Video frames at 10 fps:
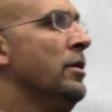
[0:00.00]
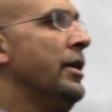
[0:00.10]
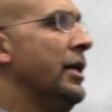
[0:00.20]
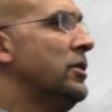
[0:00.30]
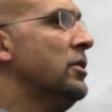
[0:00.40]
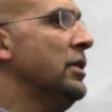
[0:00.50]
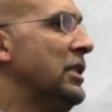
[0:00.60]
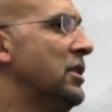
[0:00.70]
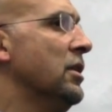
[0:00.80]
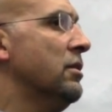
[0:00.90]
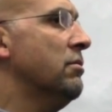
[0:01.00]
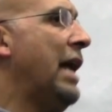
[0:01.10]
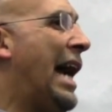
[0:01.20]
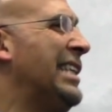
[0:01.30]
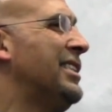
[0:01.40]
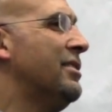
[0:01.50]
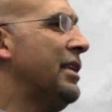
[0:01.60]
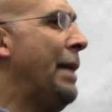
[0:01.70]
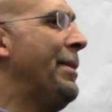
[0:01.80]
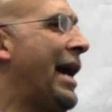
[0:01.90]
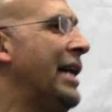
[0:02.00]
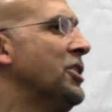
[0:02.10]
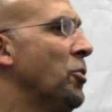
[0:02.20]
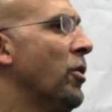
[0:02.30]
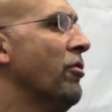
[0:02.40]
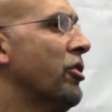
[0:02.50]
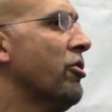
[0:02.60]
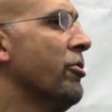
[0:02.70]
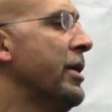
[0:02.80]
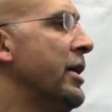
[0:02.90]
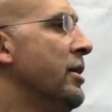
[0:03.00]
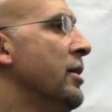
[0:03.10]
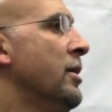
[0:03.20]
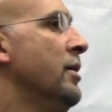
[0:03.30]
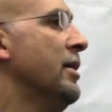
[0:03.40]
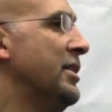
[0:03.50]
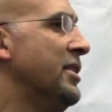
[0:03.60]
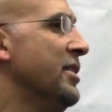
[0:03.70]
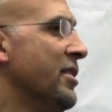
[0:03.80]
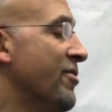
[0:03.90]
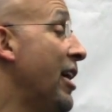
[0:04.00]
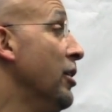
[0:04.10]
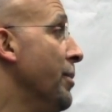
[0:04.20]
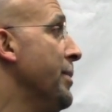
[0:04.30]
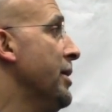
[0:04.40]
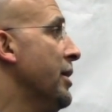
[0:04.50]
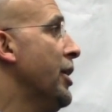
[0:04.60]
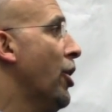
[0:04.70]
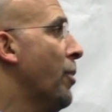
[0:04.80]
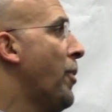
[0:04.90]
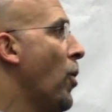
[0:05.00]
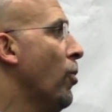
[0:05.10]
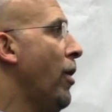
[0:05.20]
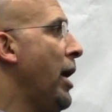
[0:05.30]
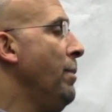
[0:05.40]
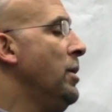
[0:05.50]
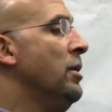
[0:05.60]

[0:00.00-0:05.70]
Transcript: it's it's the guys, the type of guys that we're recruiting. It's the development in our program.